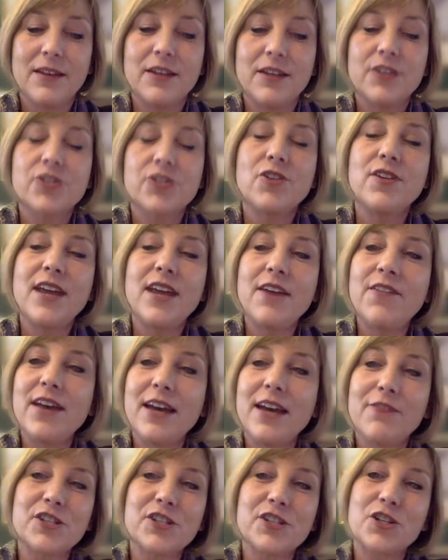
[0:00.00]
So never
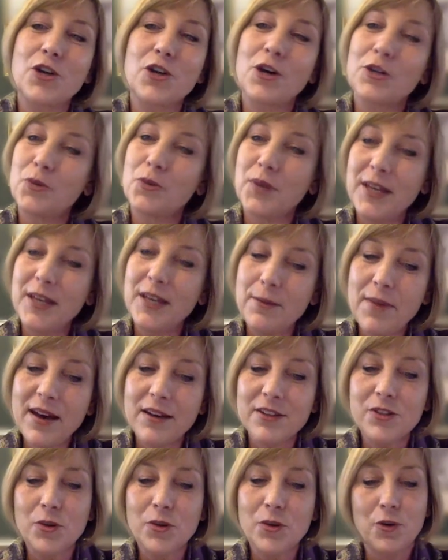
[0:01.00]
ever start your
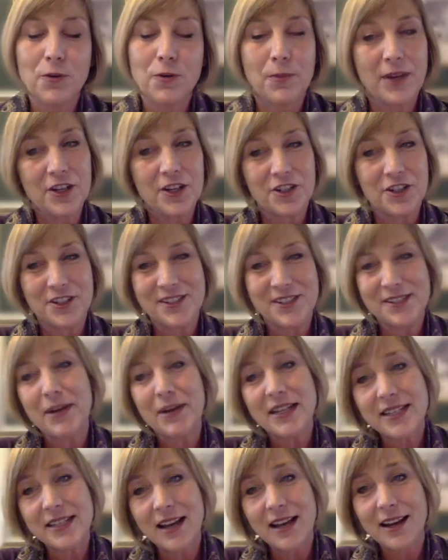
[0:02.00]
emails or your pitches
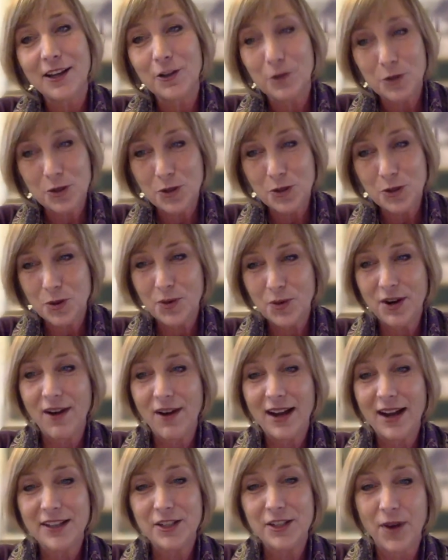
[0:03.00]
by telling your story
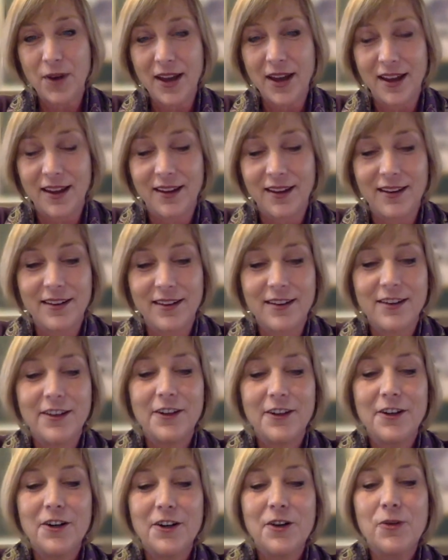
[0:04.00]
right away.
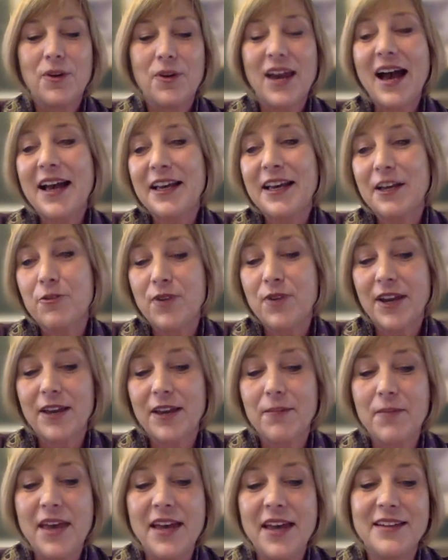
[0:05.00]
What I can
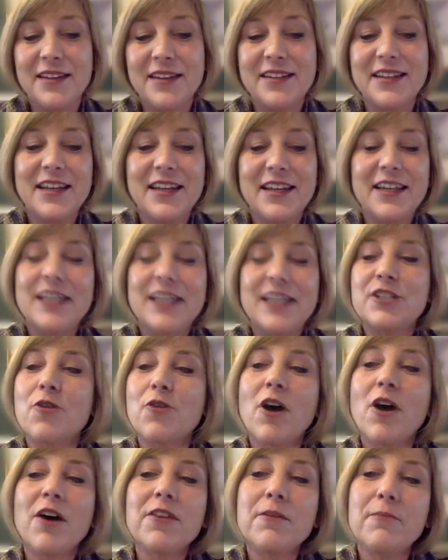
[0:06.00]
recommend is
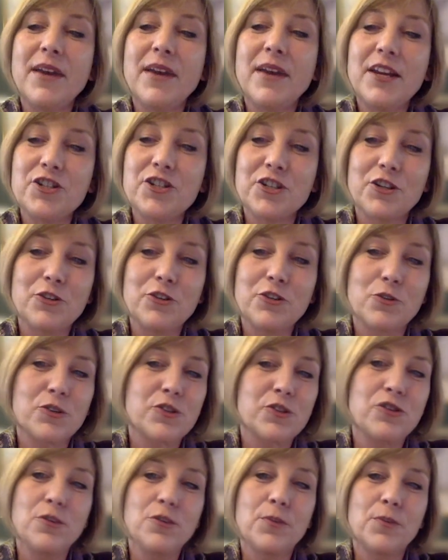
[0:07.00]
rather mention your
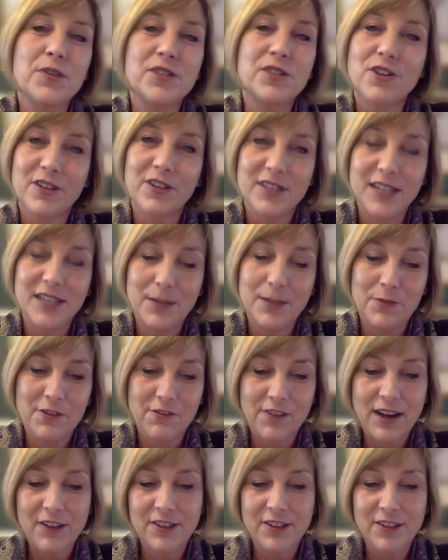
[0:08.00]
superstar team of
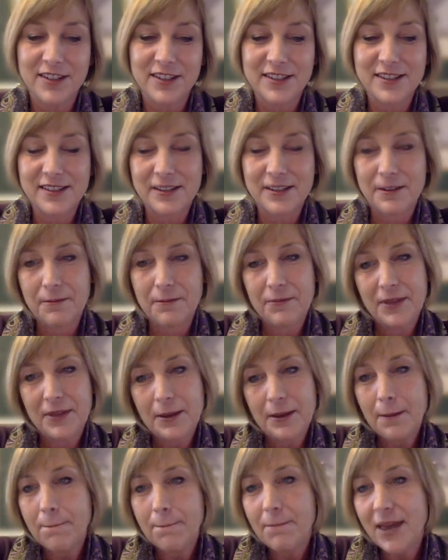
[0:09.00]
founders.
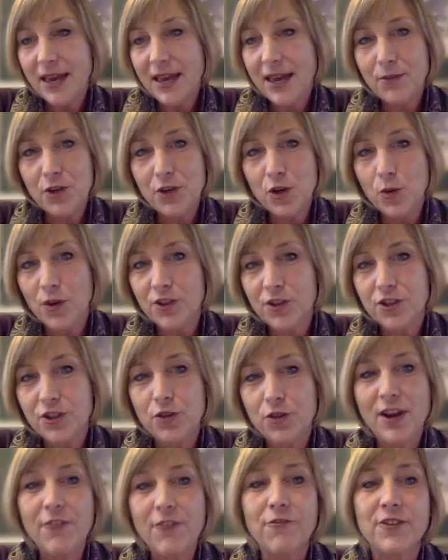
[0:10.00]
Maybe you want
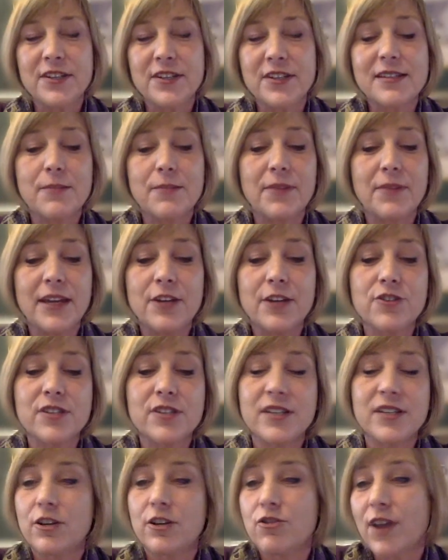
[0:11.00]
to reference some
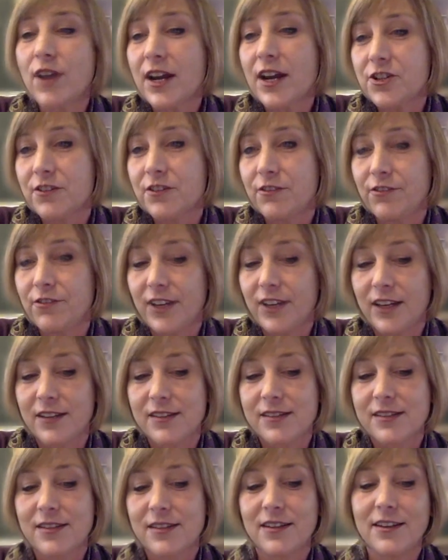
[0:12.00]
interesting traction
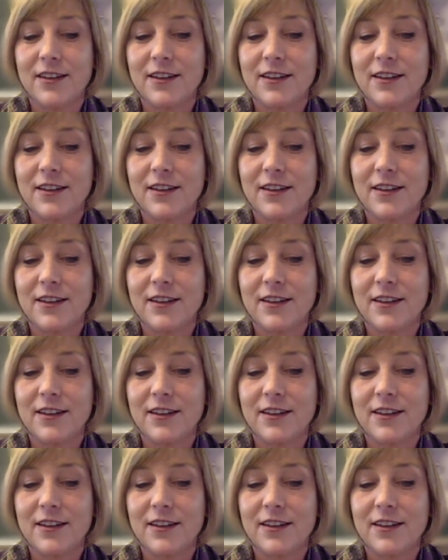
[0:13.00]
figures.